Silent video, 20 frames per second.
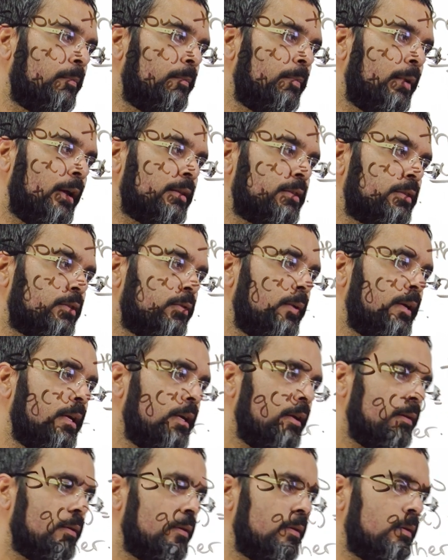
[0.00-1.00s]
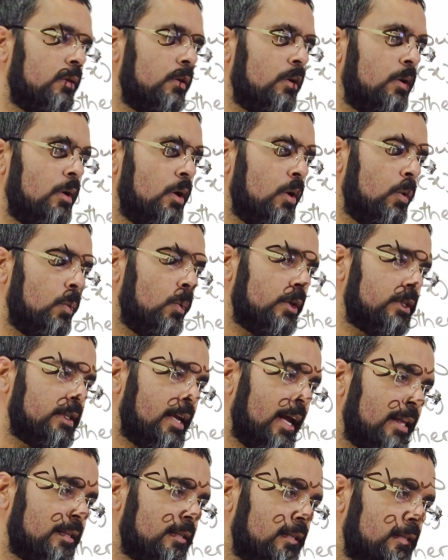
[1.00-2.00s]
plus 3, which
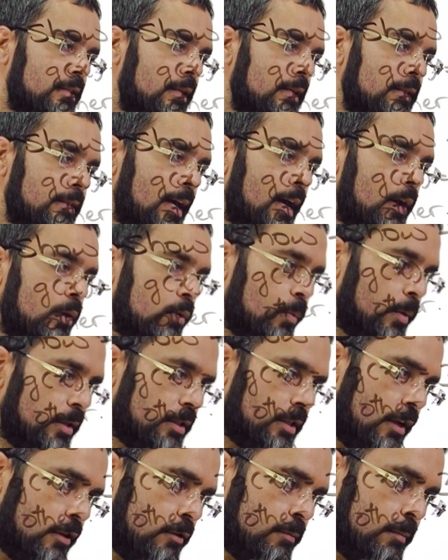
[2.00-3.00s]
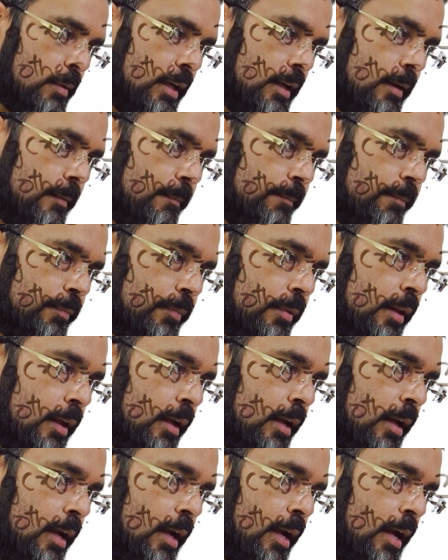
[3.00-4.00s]
cancels this out, which gives me
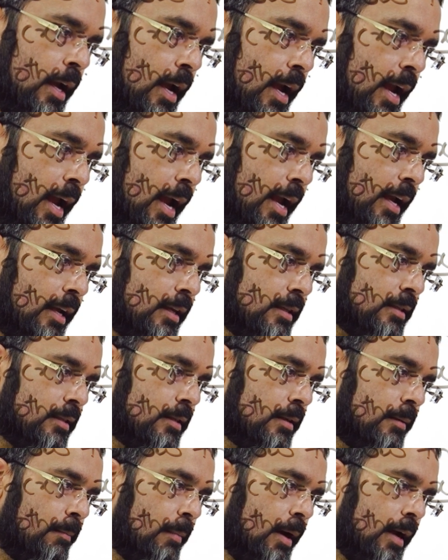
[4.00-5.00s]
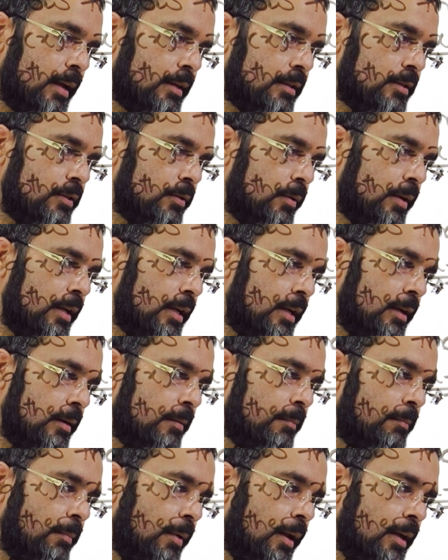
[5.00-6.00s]
x minus 3
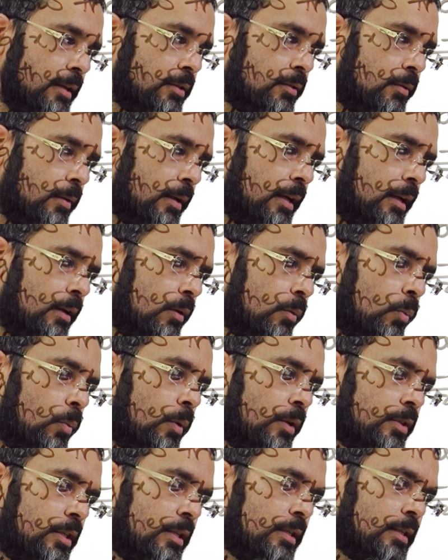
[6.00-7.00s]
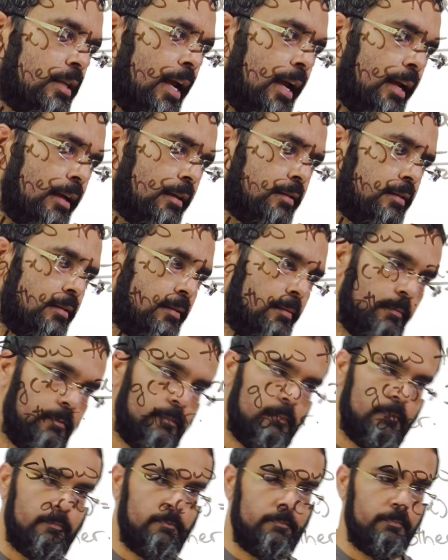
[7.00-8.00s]
plus 3, which is x.
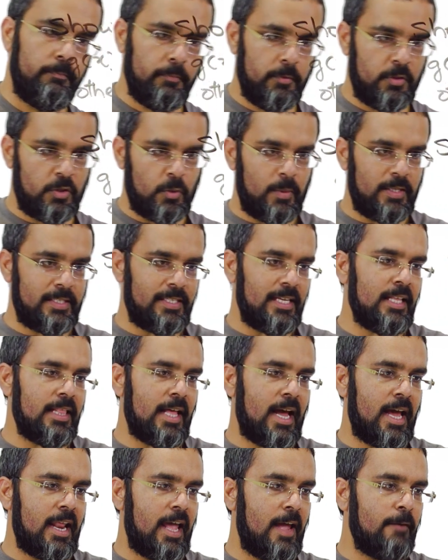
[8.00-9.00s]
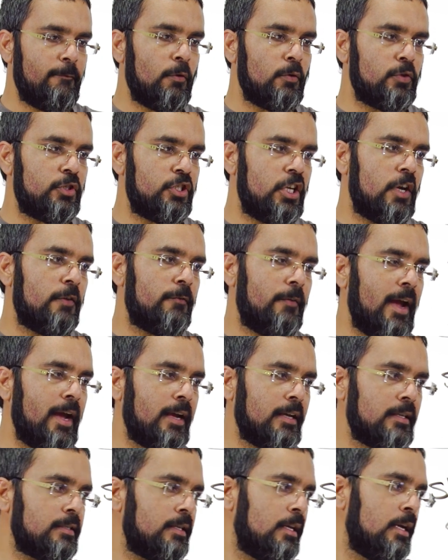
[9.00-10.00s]
So we see that f o g of
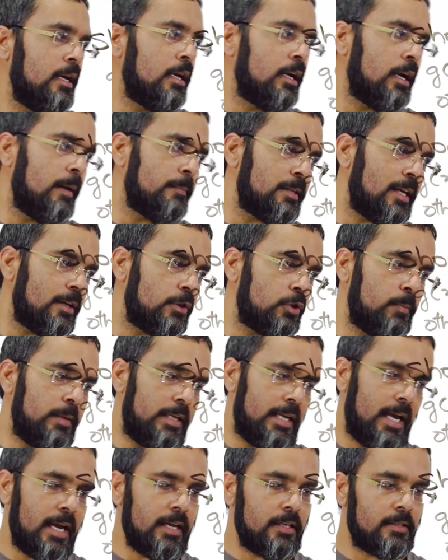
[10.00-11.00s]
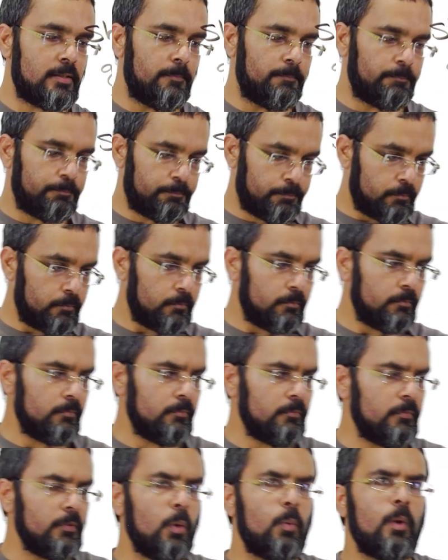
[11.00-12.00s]
x comes out to be x.
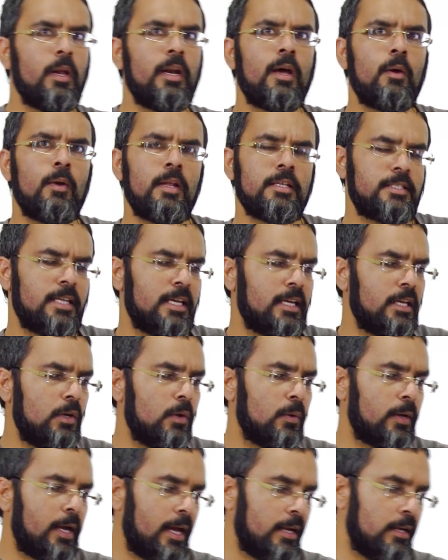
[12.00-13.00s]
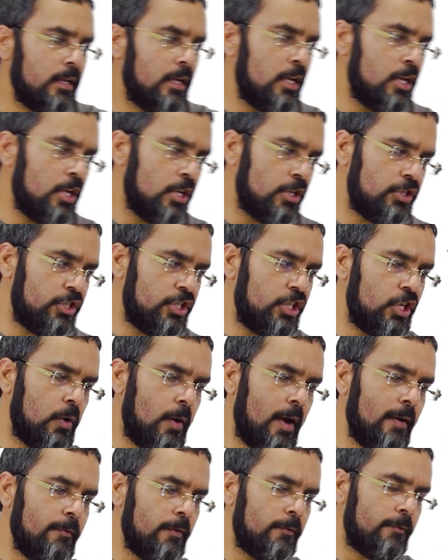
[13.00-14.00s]
Well, now let's take a look at g o
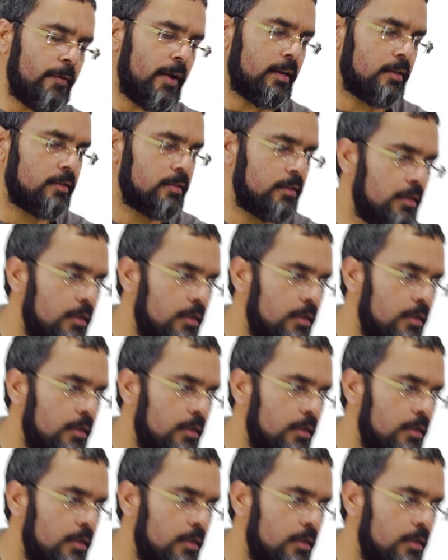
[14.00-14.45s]
f of x.